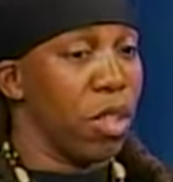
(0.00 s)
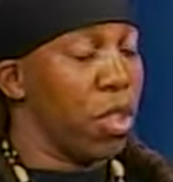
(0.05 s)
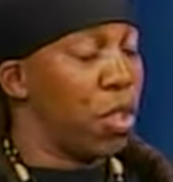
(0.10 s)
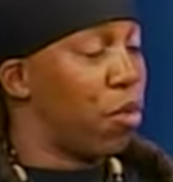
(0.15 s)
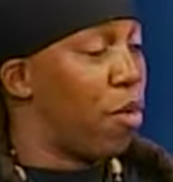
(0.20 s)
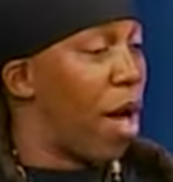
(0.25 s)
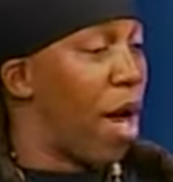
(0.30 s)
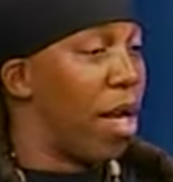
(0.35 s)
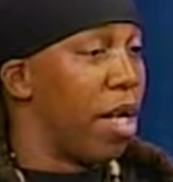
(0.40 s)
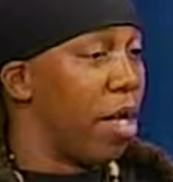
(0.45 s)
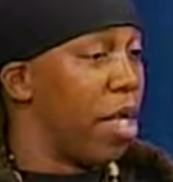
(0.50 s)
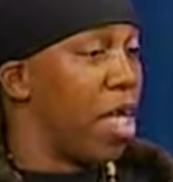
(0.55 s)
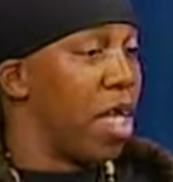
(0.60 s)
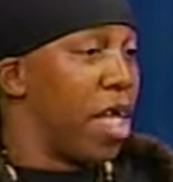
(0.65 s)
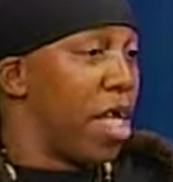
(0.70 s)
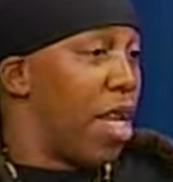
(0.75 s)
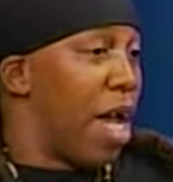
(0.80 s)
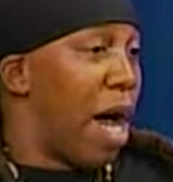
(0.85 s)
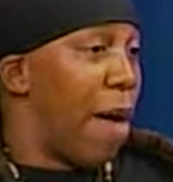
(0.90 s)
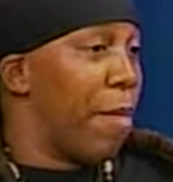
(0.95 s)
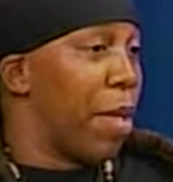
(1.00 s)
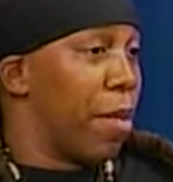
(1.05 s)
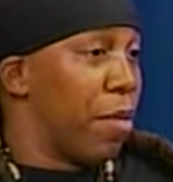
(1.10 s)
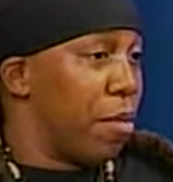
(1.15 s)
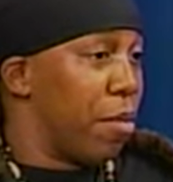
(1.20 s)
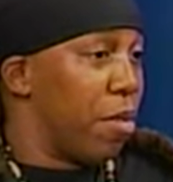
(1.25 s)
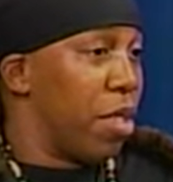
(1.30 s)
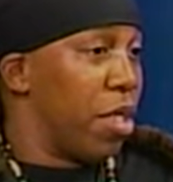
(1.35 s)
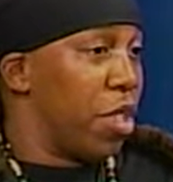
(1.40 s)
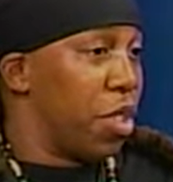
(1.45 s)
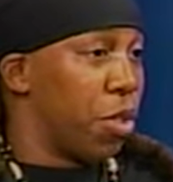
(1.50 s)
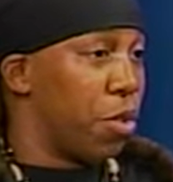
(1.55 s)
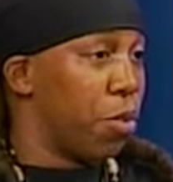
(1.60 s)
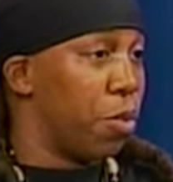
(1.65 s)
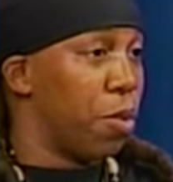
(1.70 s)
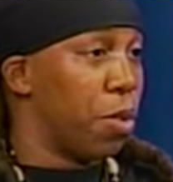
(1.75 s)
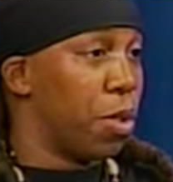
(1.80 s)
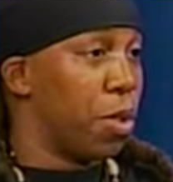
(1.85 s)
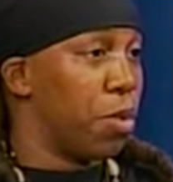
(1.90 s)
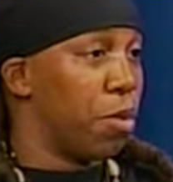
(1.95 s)
trying economic
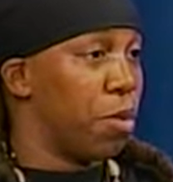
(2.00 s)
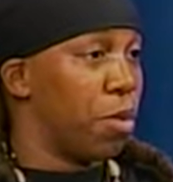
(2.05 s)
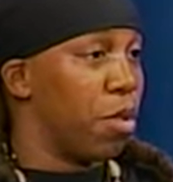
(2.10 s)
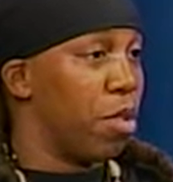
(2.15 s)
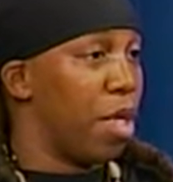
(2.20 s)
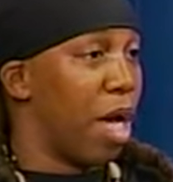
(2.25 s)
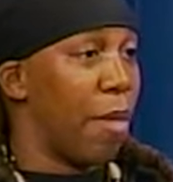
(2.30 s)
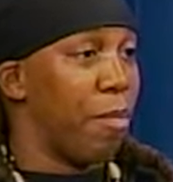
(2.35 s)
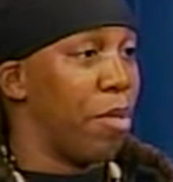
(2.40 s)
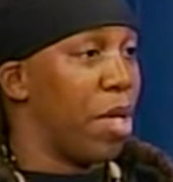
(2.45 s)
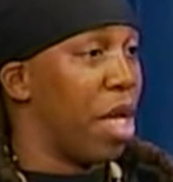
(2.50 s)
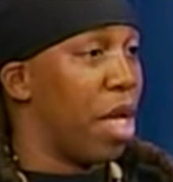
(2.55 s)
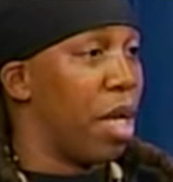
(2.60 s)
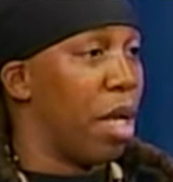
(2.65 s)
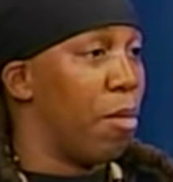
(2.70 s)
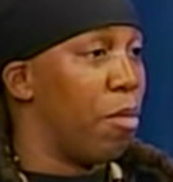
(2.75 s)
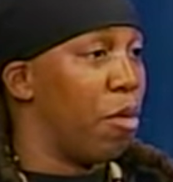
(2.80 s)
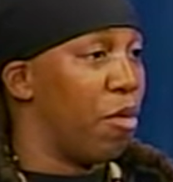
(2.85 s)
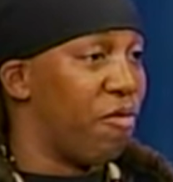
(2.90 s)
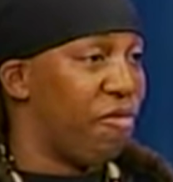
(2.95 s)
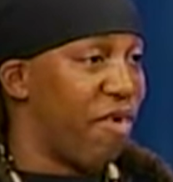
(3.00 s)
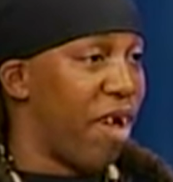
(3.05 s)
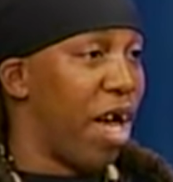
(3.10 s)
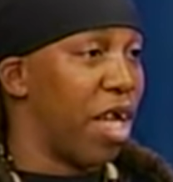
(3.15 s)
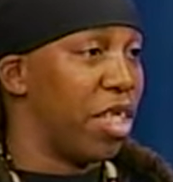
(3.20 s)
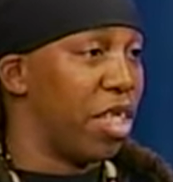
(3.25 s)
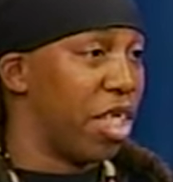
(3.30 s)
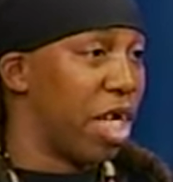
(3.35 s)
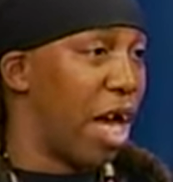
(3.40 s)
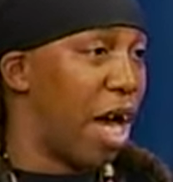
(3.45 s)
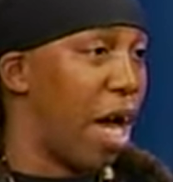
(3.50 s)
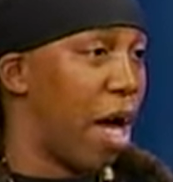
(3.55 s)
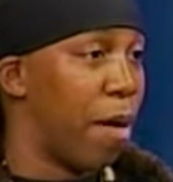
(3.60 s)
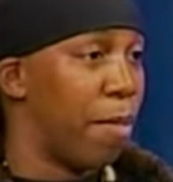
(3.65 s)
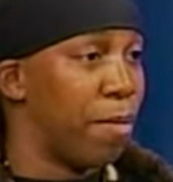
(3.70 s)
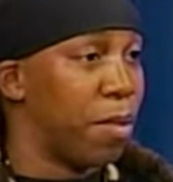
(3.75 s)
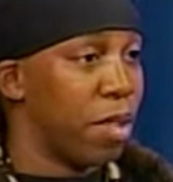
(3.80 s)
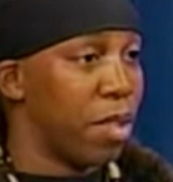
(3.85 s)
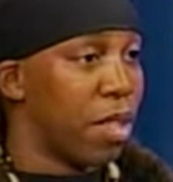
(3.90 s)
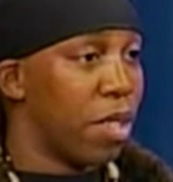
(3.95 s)
issues, not being able to find
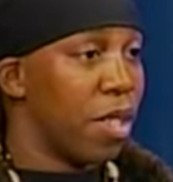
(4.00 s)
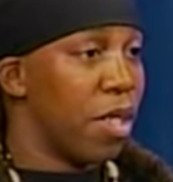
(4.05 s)
jobs,